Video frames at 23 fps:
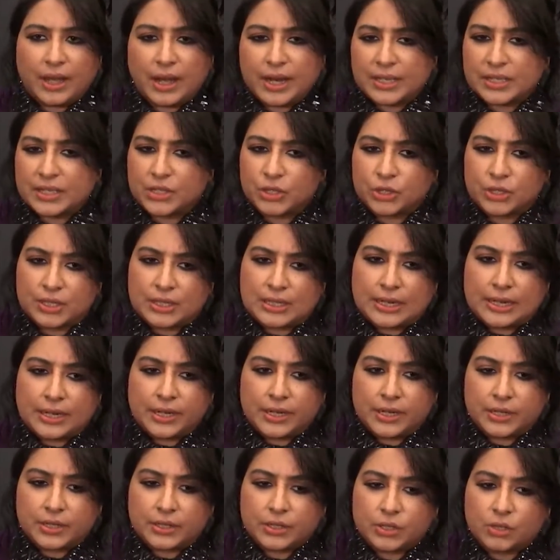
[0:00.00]
it's just
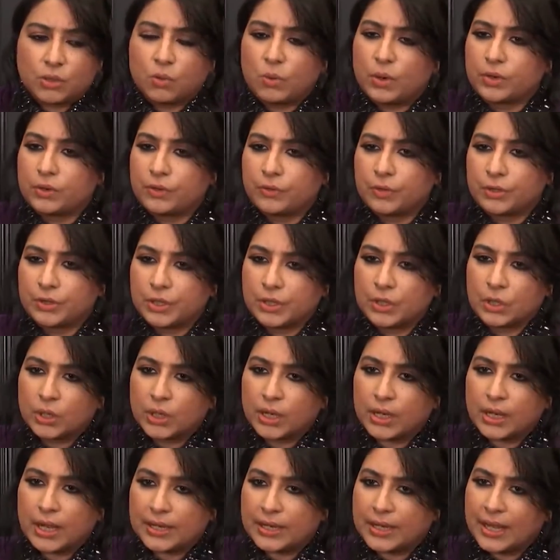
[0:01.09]
like so wonderful to
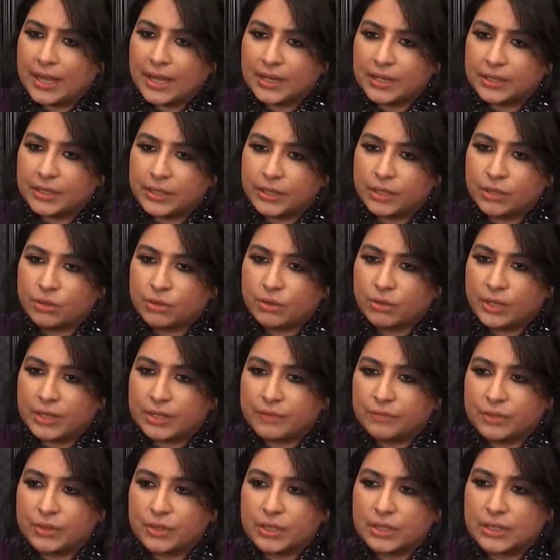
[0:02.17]
look at that. You know,
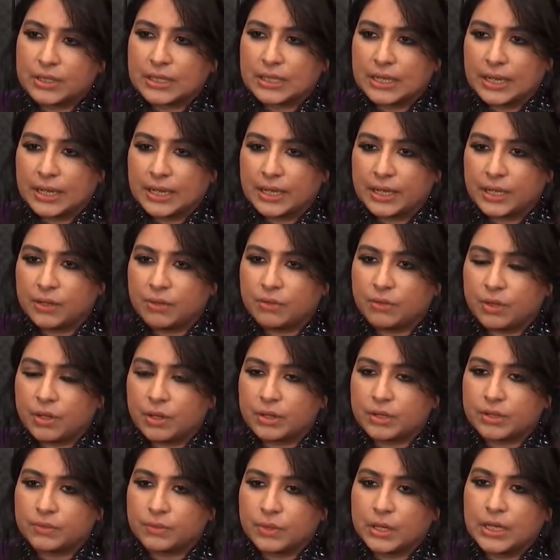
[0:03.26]
it feels like
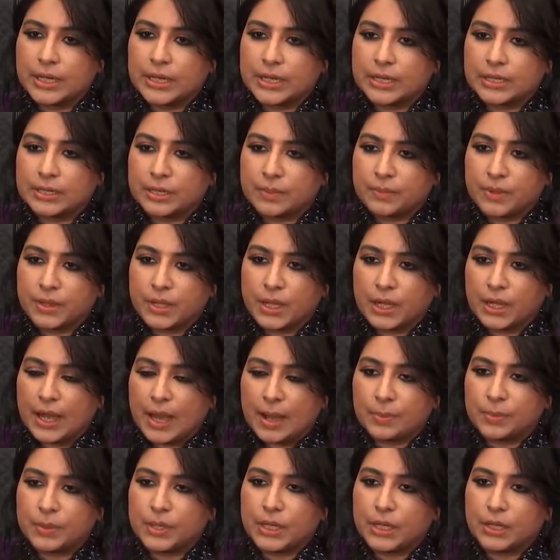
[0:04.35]
there is really something
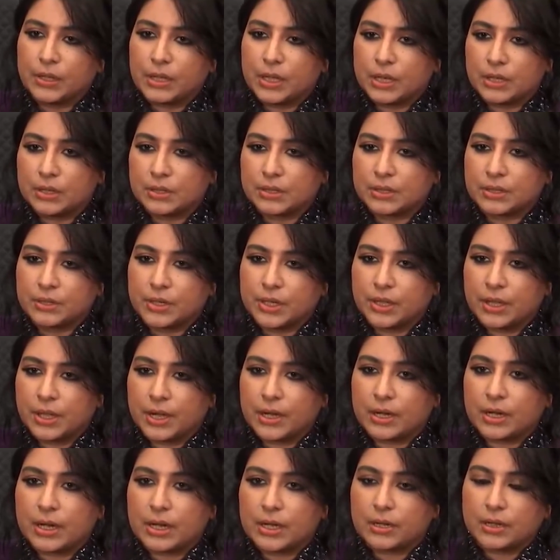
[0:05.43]
happening in the industry
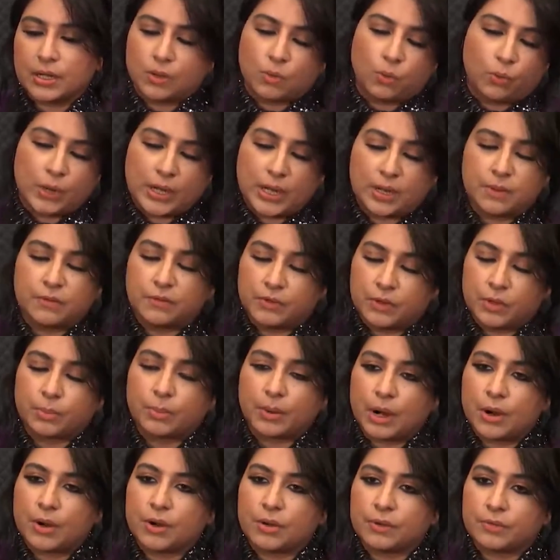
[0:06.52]
that we can feel
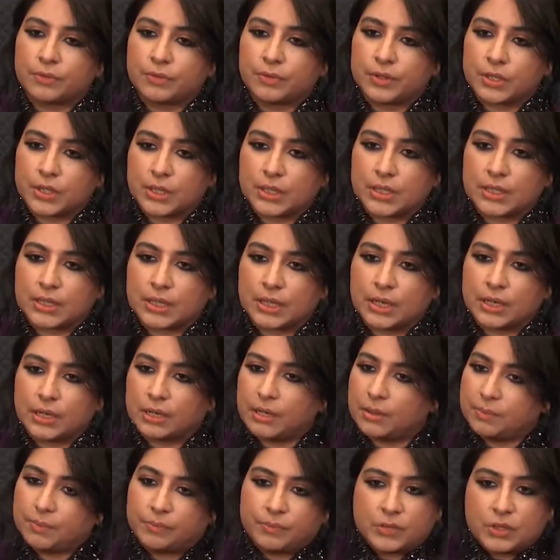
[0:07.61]
proud of. Just
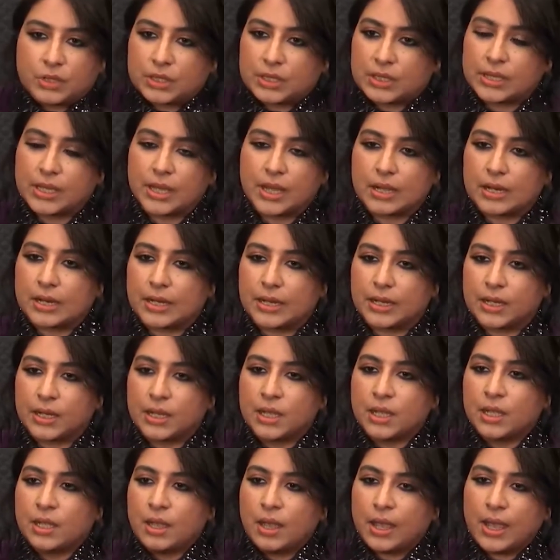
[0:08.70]
yeah, like
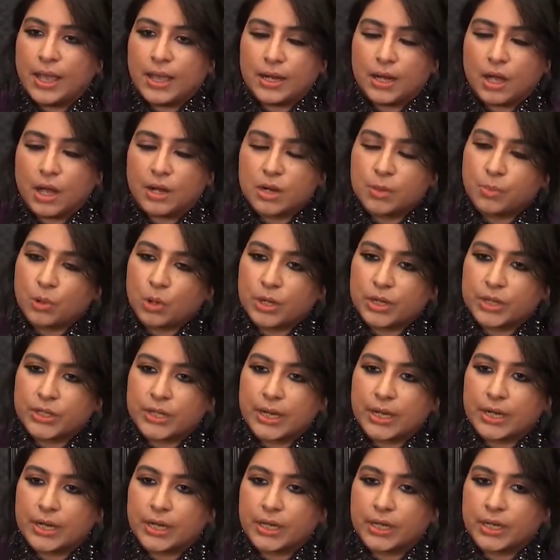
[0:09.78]
an
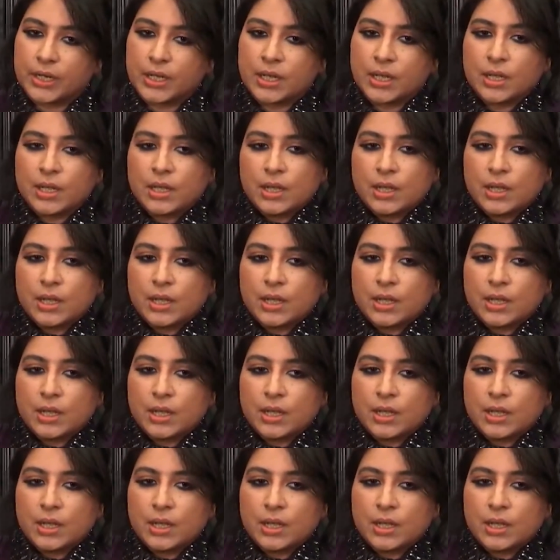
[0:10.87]
unapologetic